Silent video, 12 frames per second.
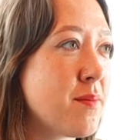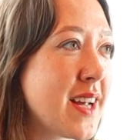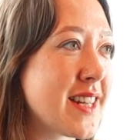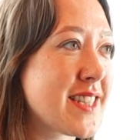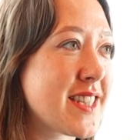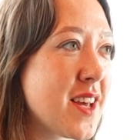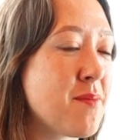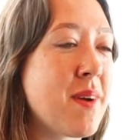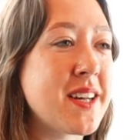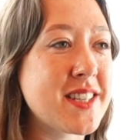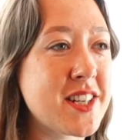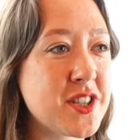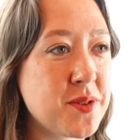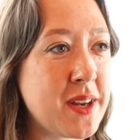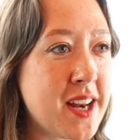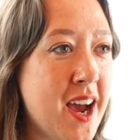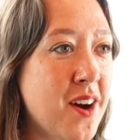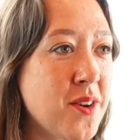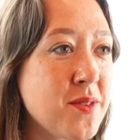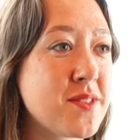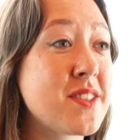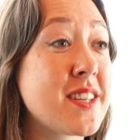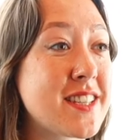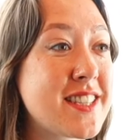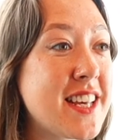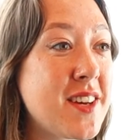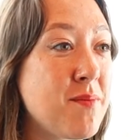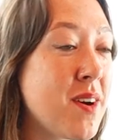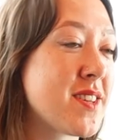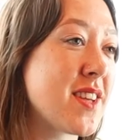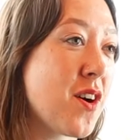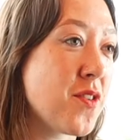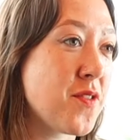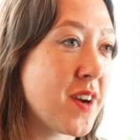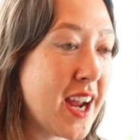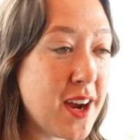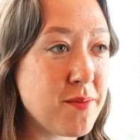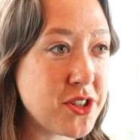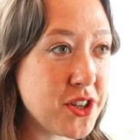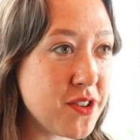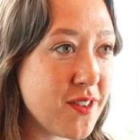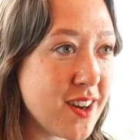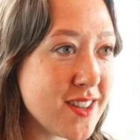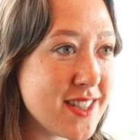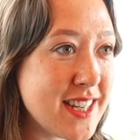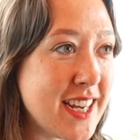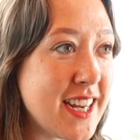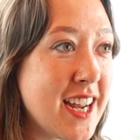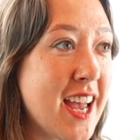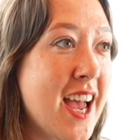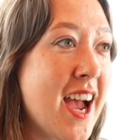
it's amazing to be now to see myself at Cambridge University